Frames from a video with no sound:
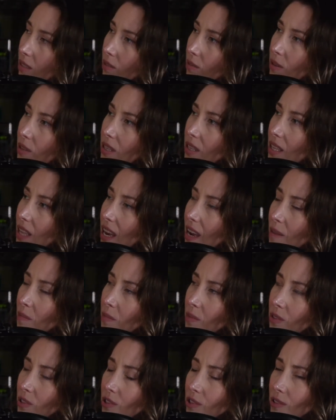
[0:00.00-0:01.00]
Well,
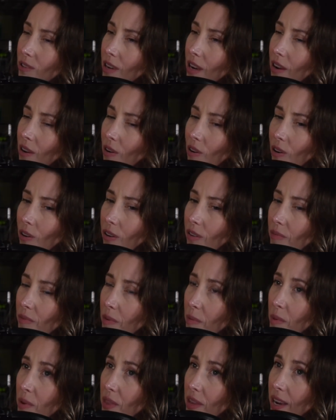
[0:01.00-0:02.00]
I'm sure not all of
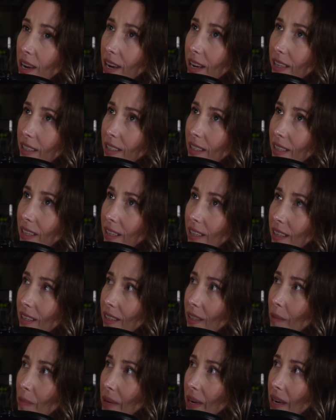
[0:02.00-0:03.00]
them are that,
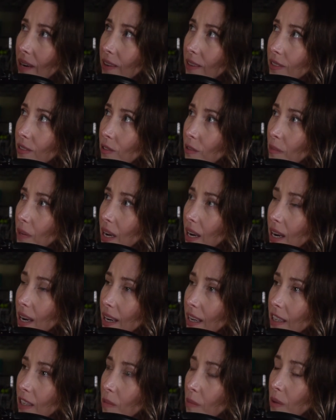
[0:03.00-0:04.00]
and the parents are
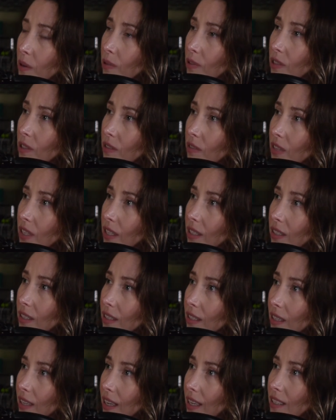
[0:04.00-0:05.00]
behind most of it.
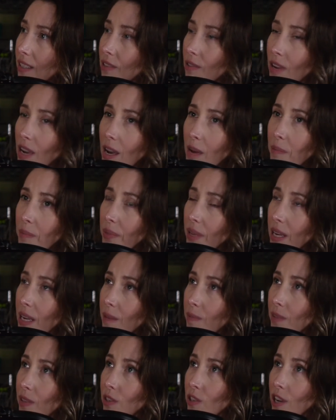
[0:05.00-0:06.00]
And you can't
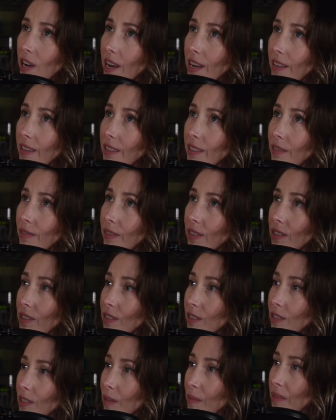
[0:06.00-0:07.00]
blame the child if this
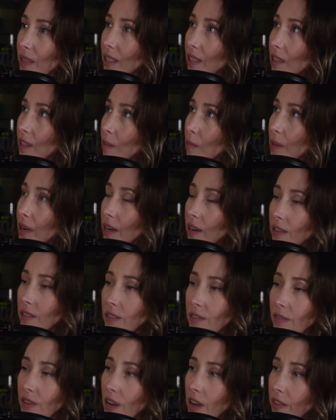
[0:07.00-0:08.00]
is something that the parents
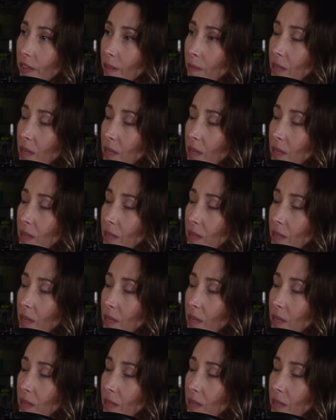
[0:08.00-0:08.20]
have gotten them